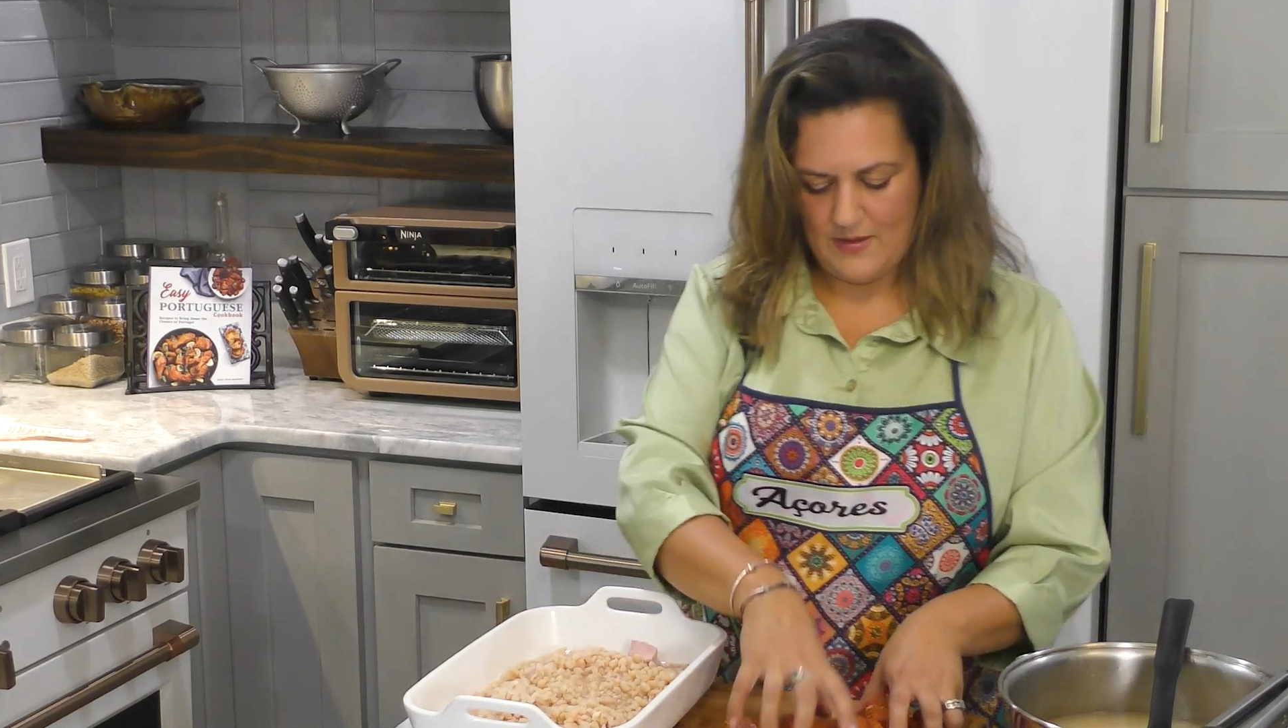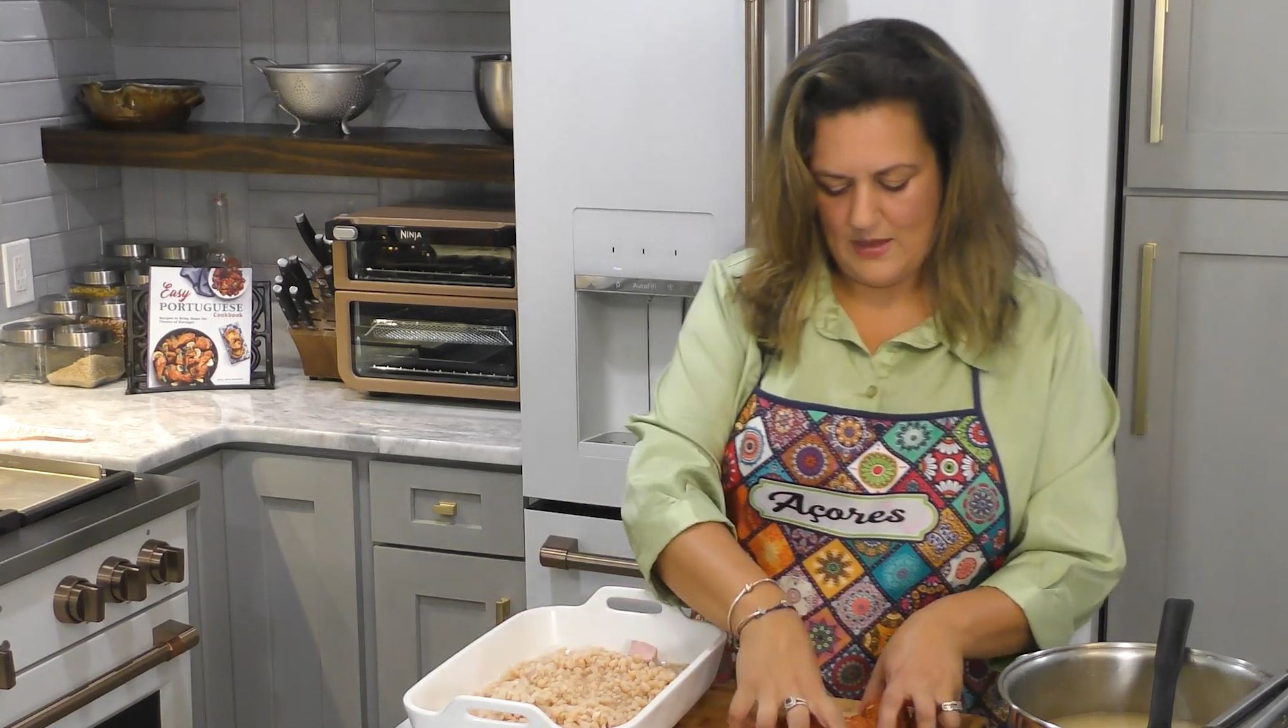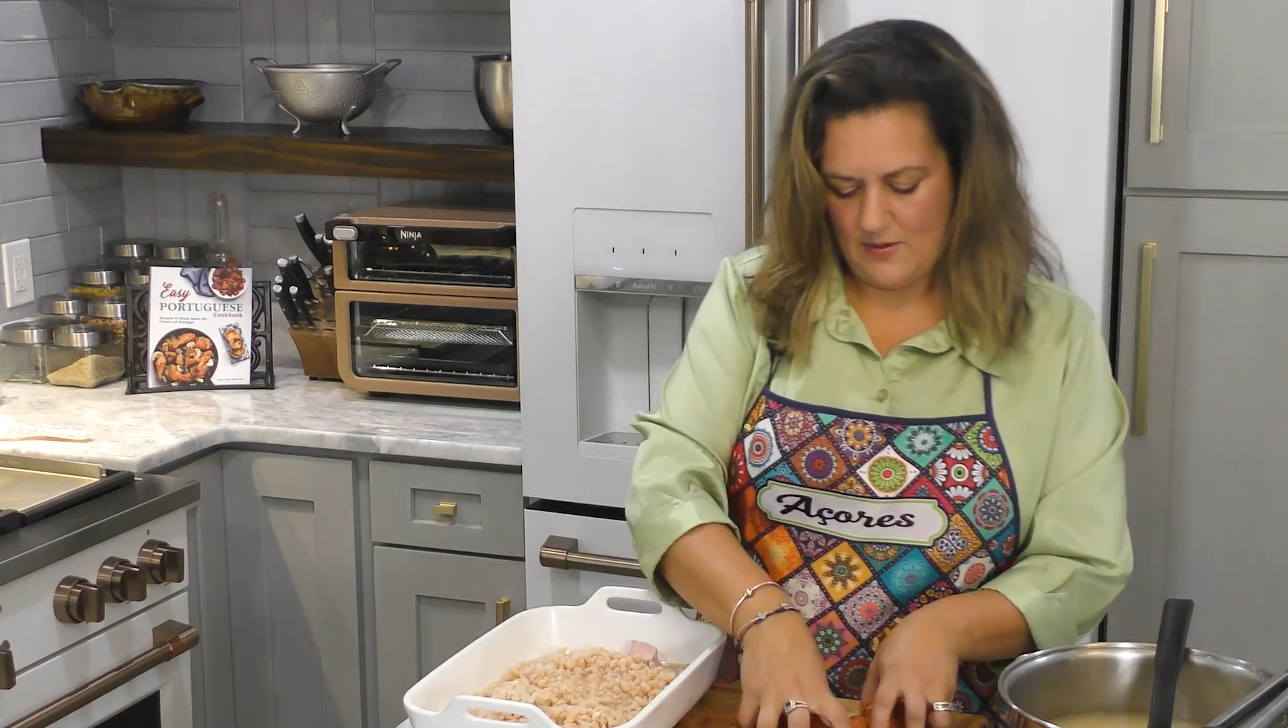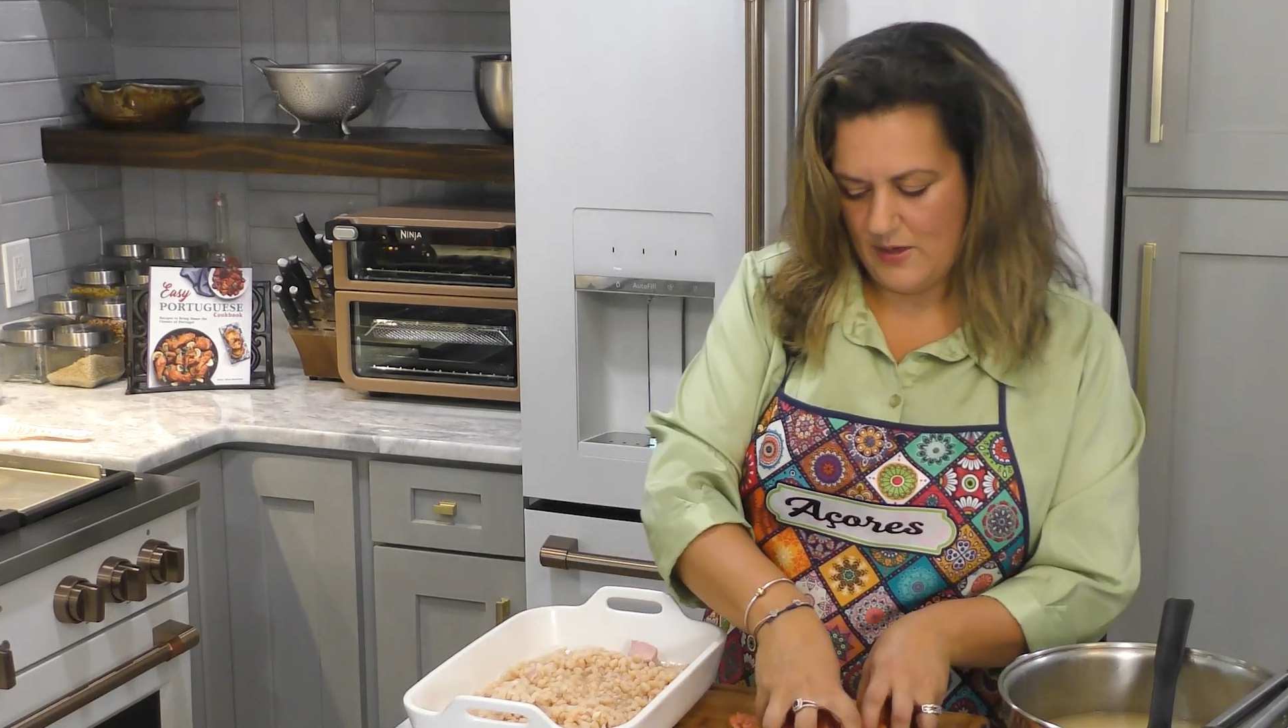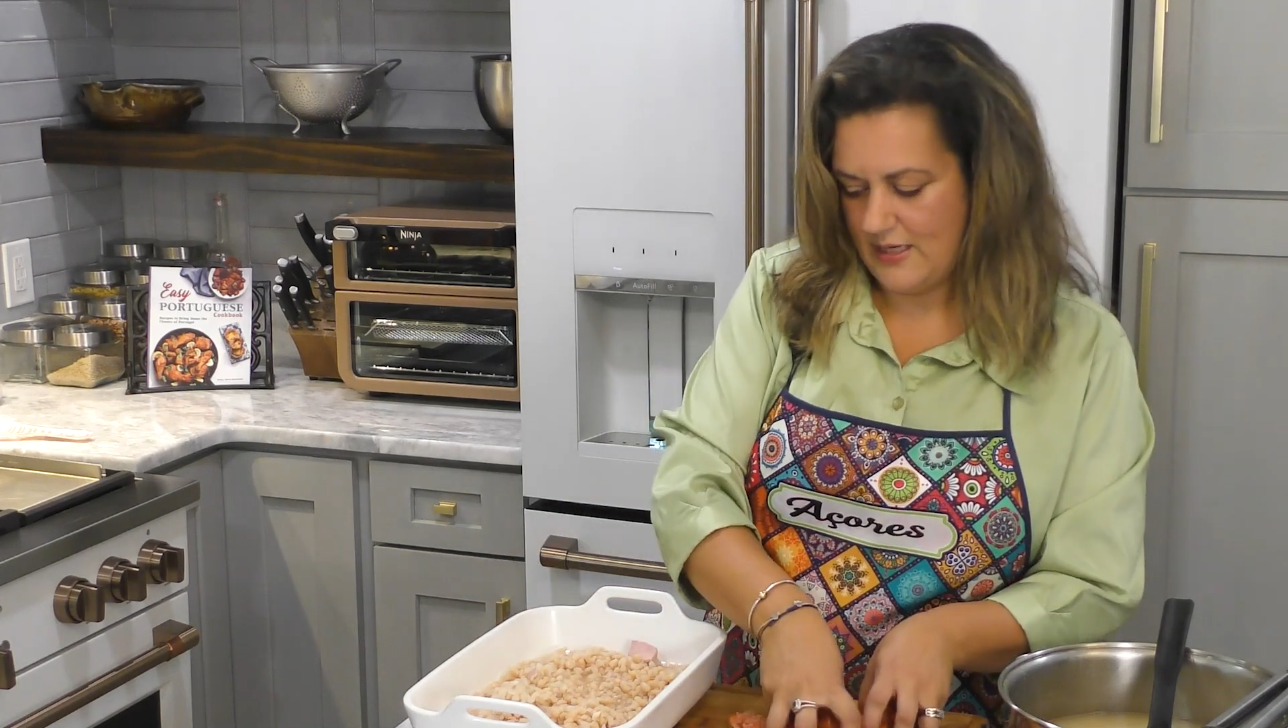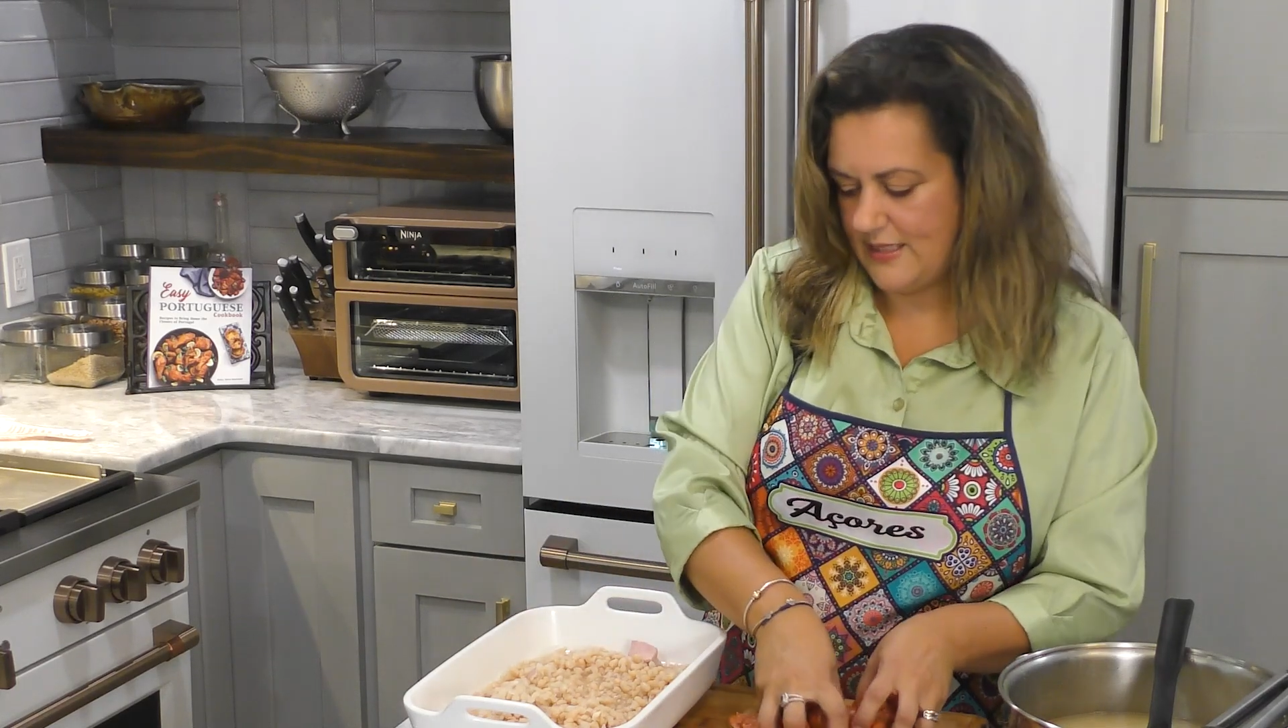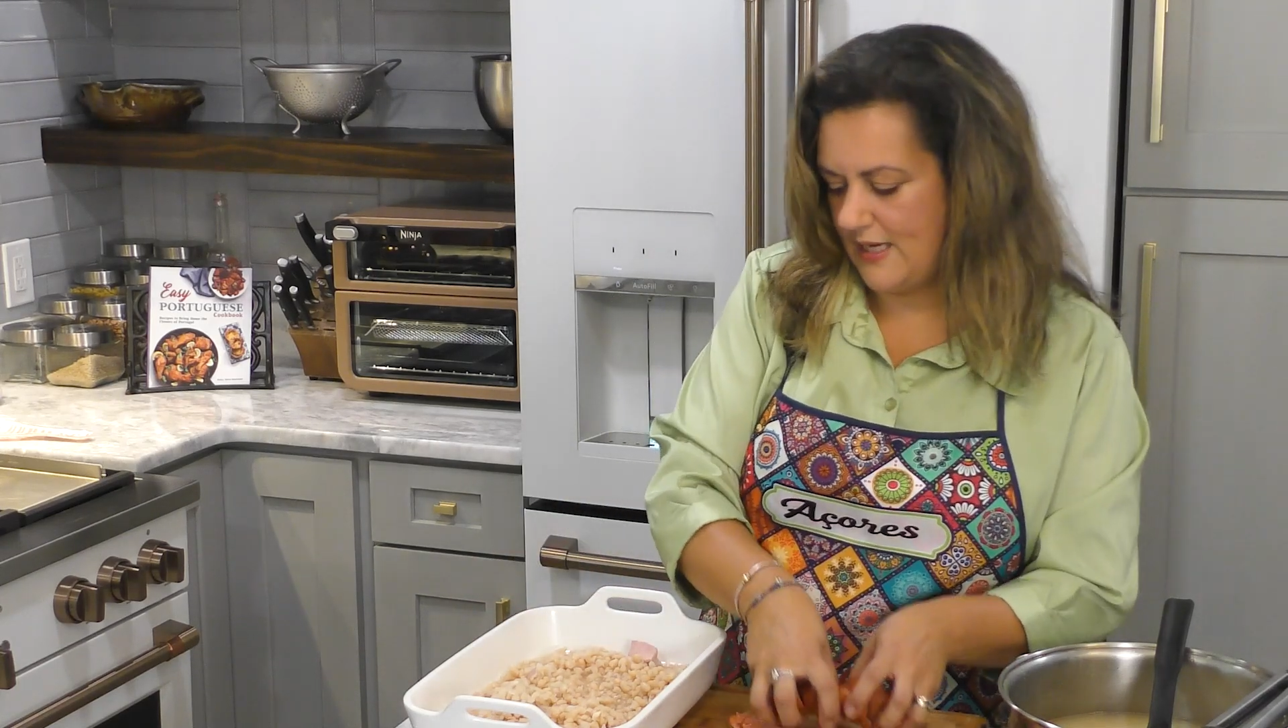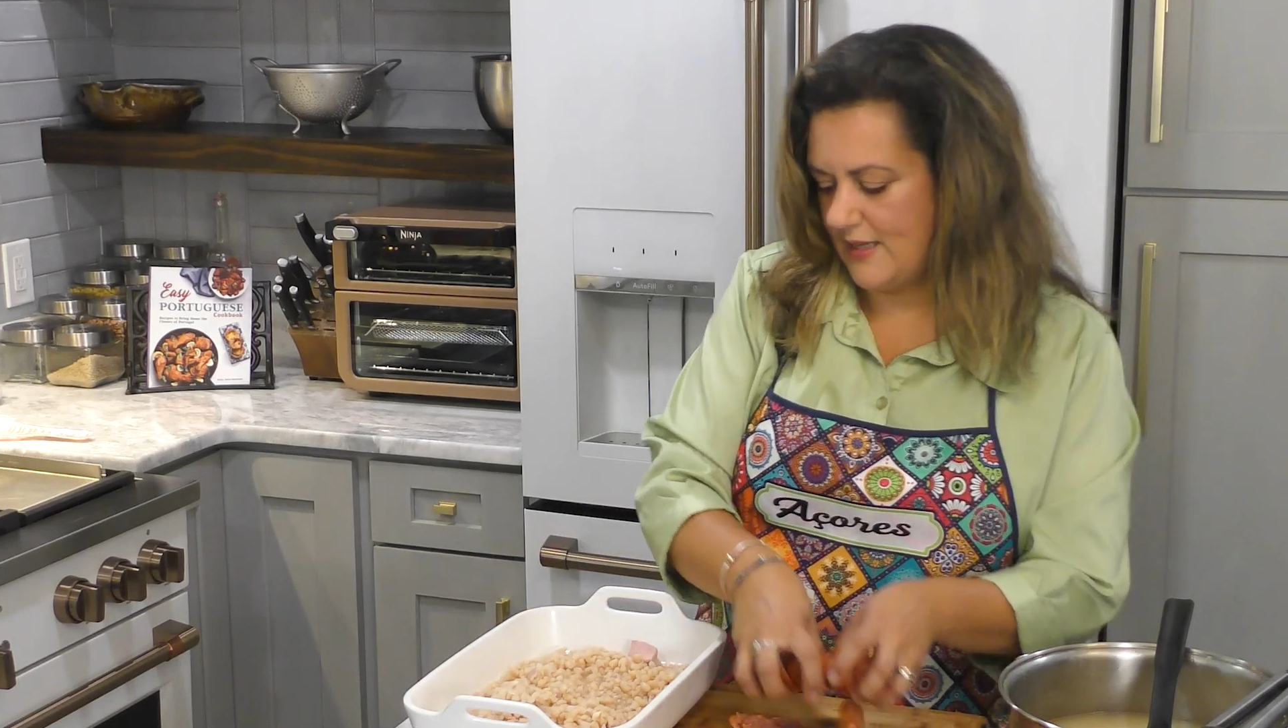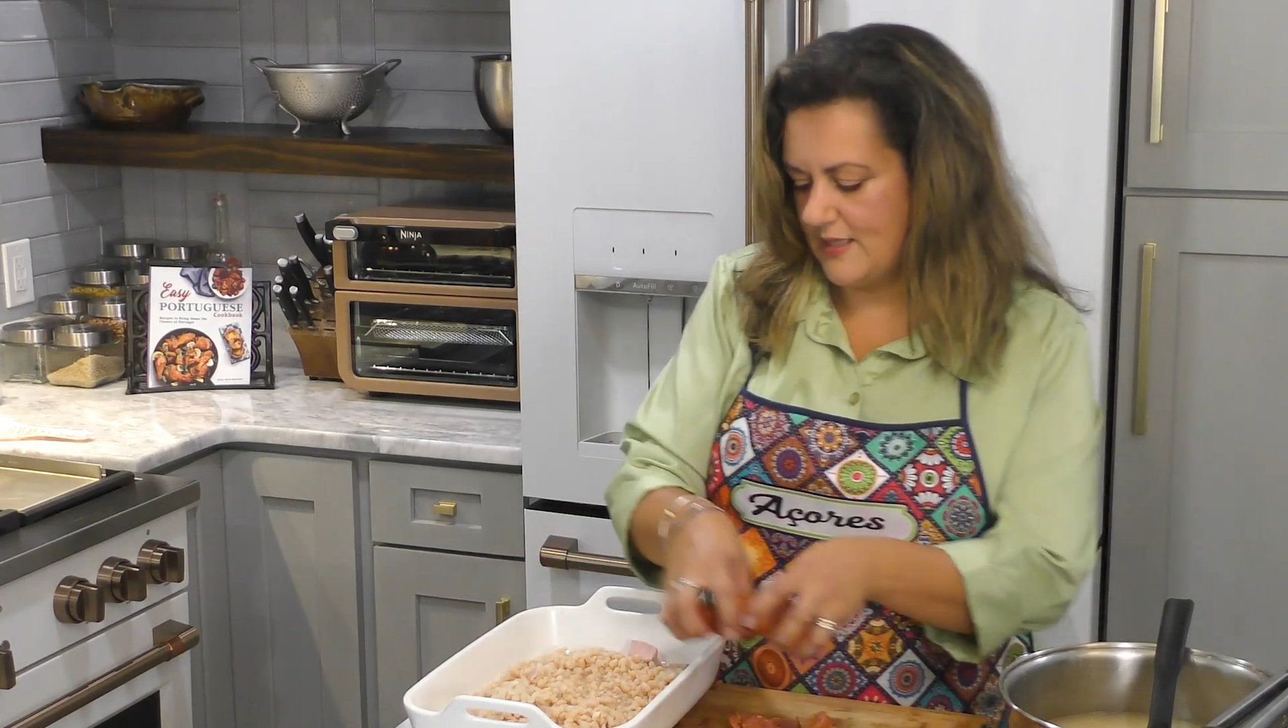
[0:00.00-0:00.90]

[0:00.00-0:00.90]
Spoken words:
And we're gonna take